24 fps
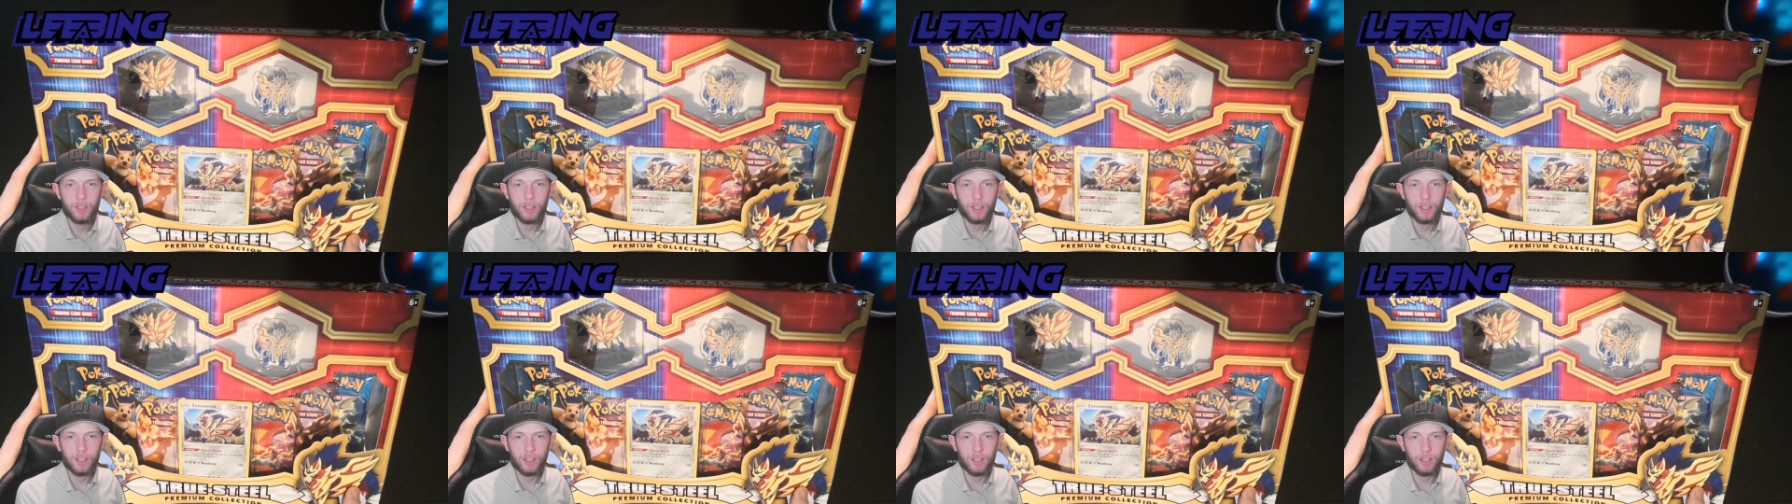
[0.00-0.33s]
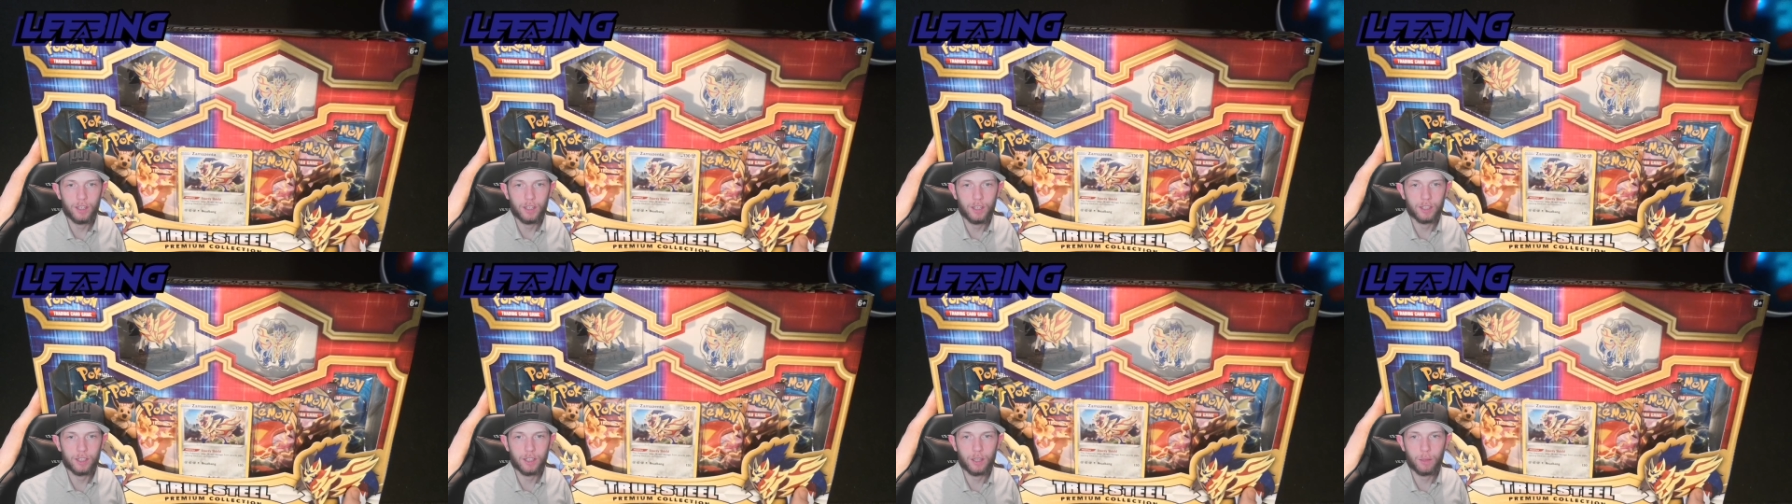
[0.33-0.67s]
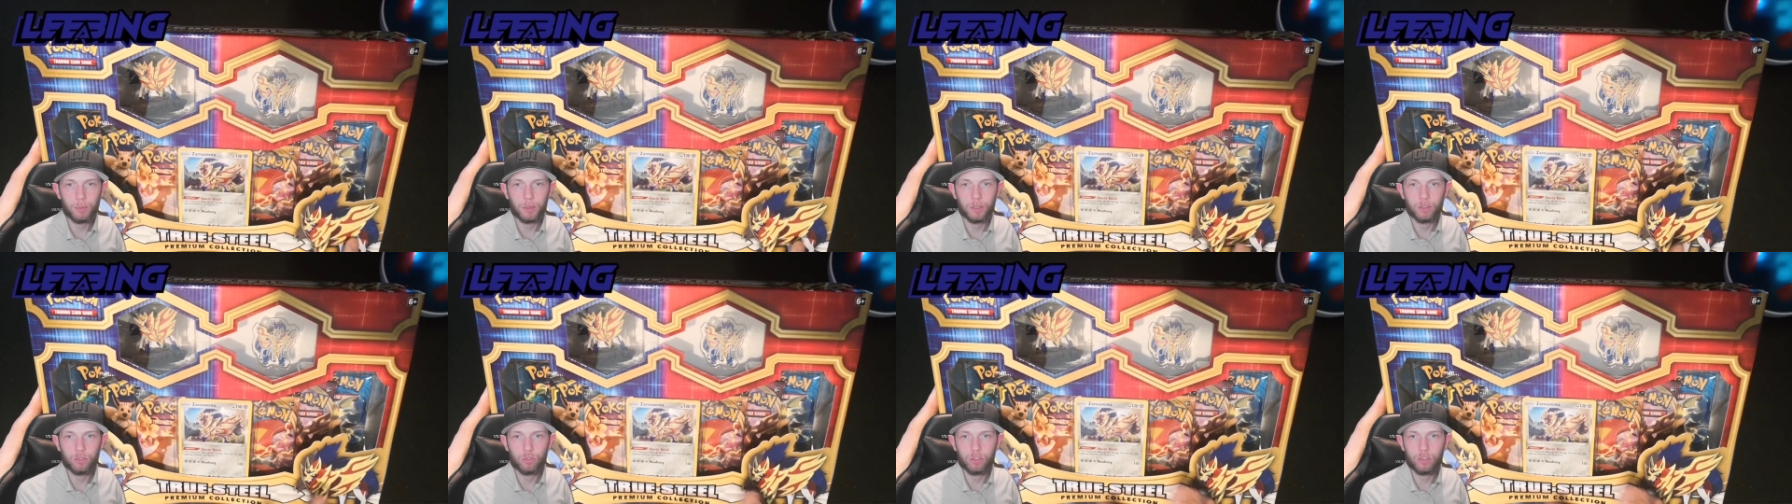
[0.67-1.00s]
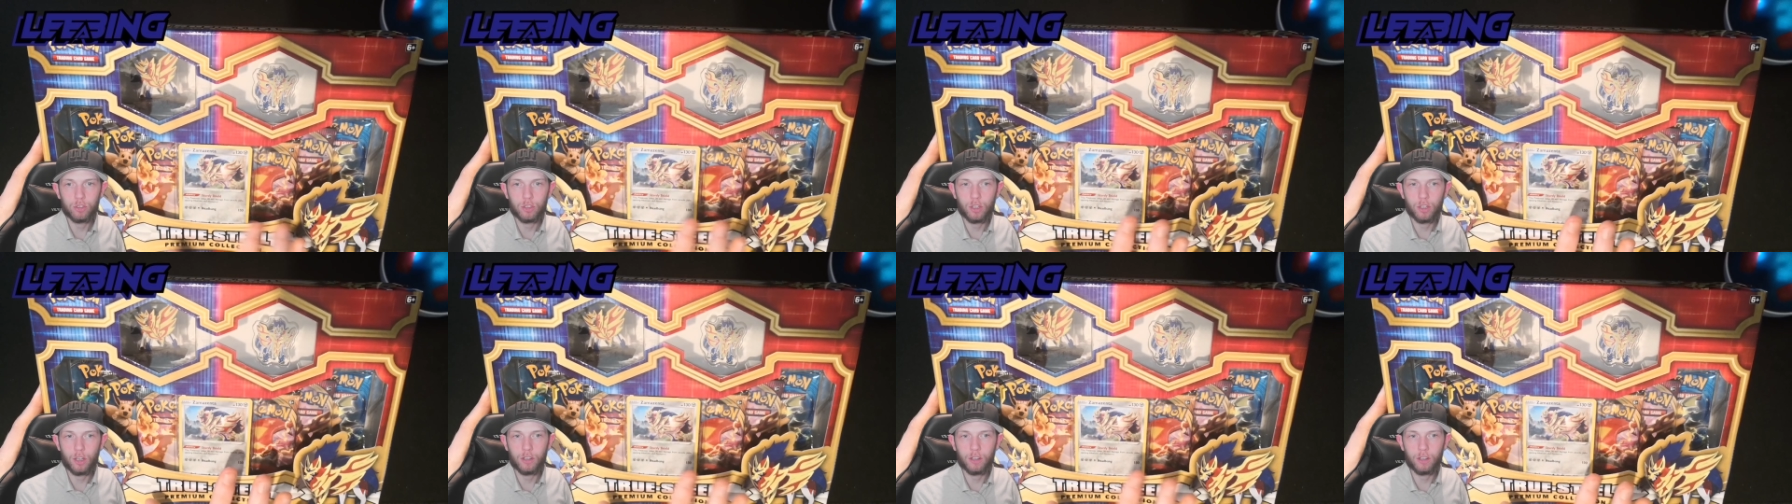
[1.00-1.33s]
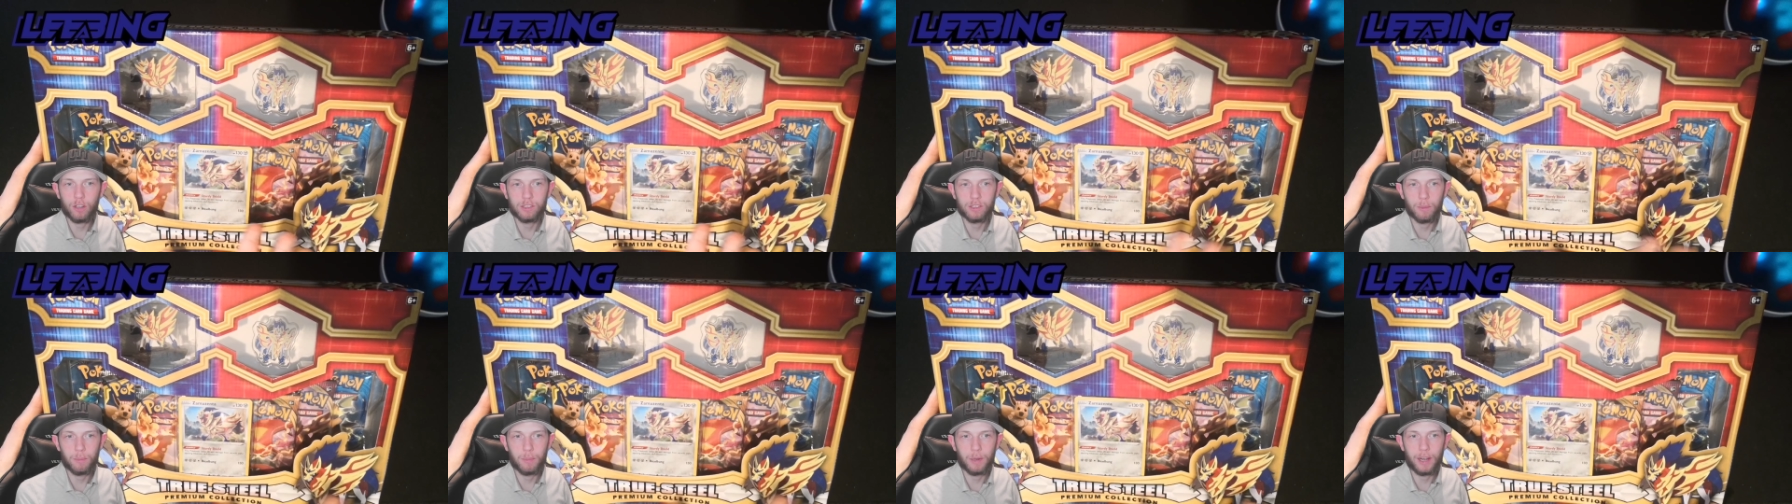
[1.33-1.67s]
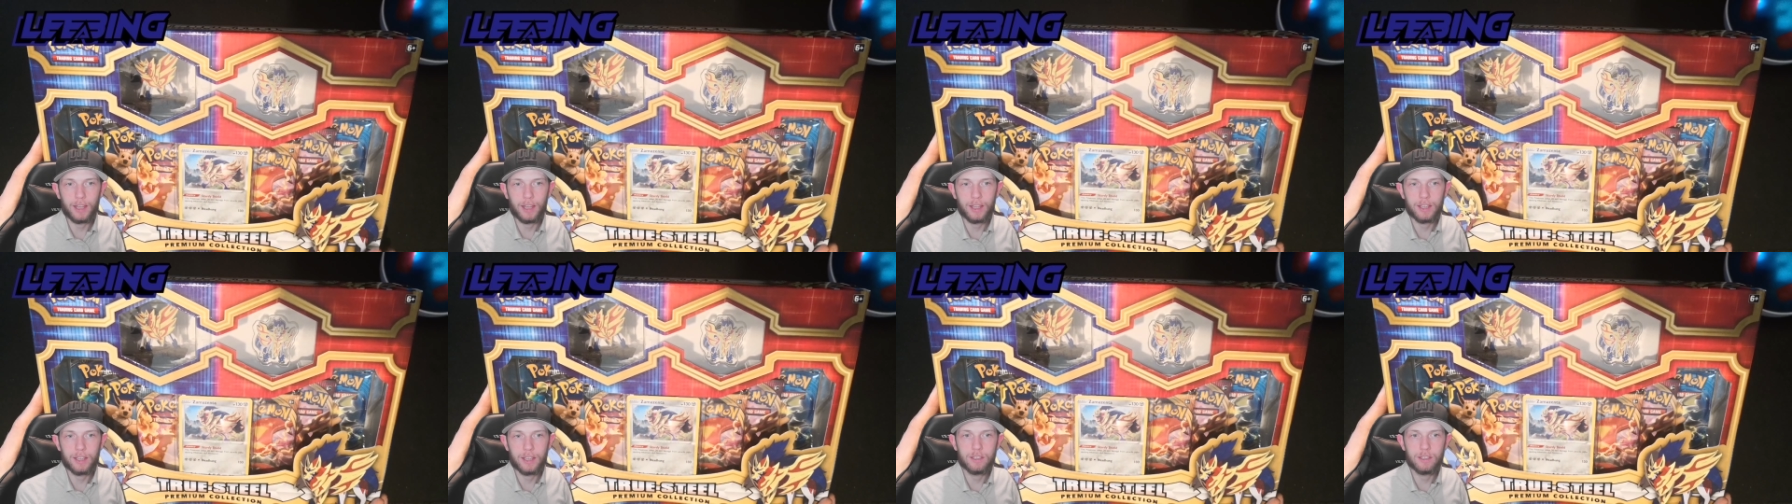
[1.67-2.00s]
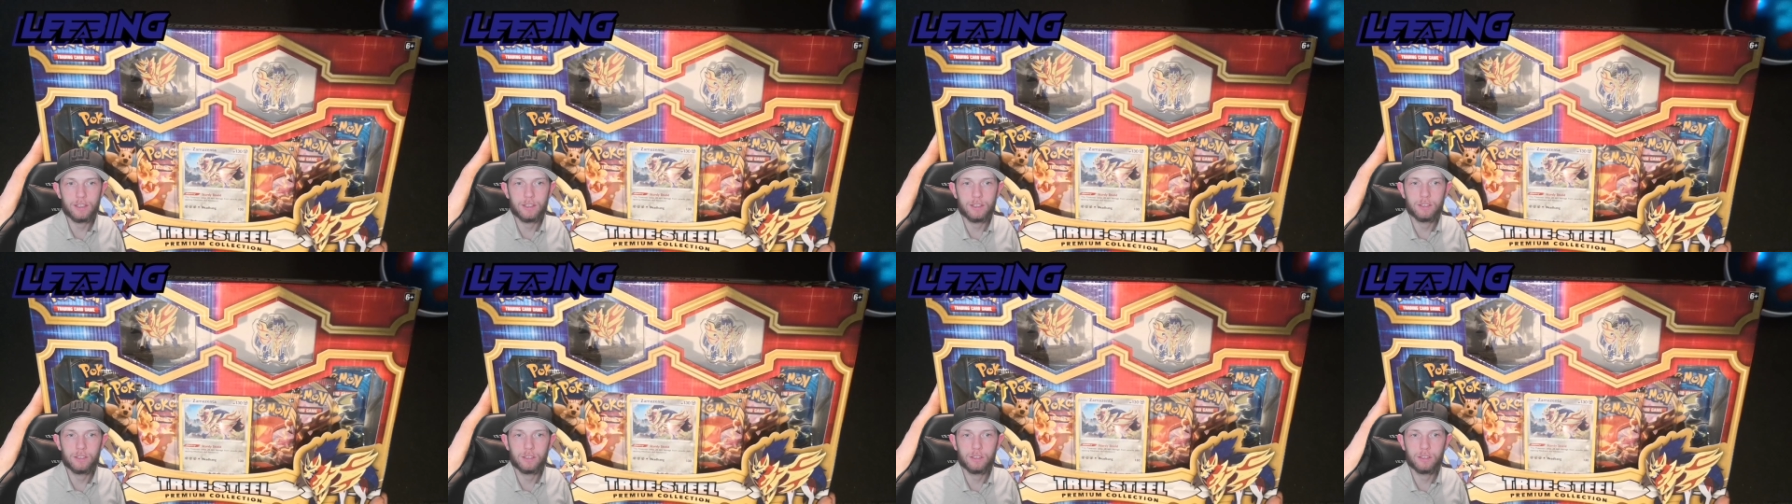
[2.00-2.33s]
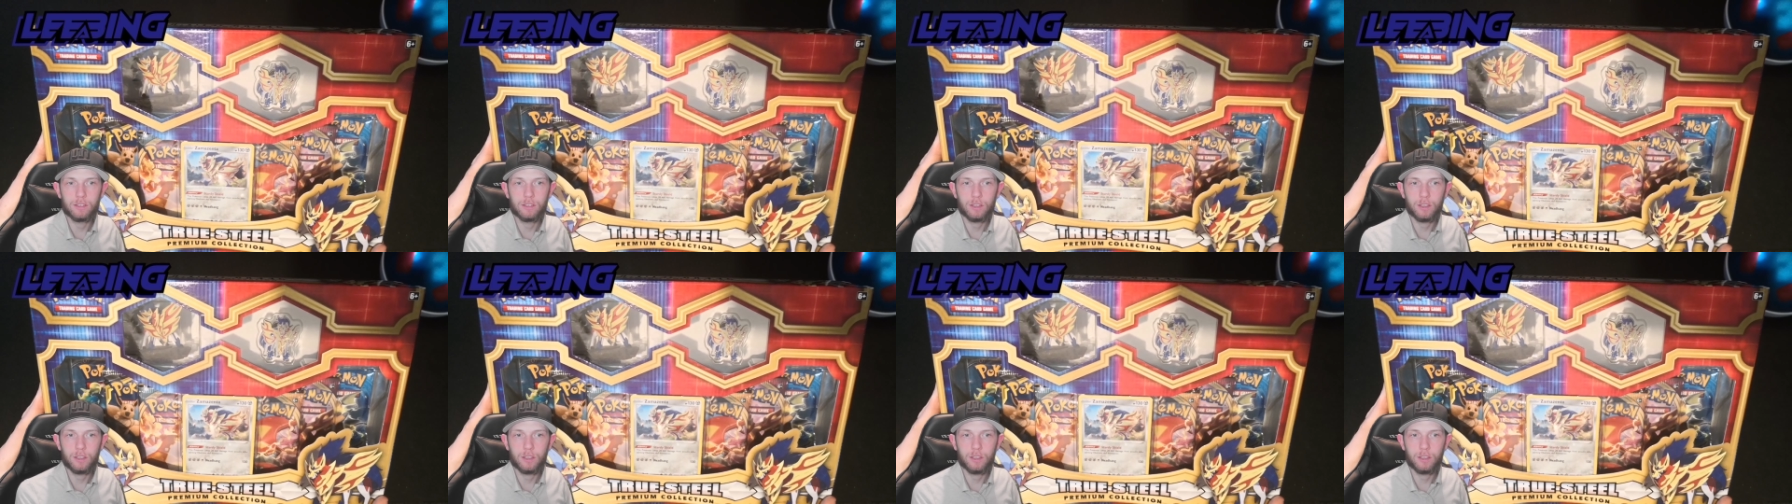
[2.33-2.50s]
A couple of Darkness Ablaze,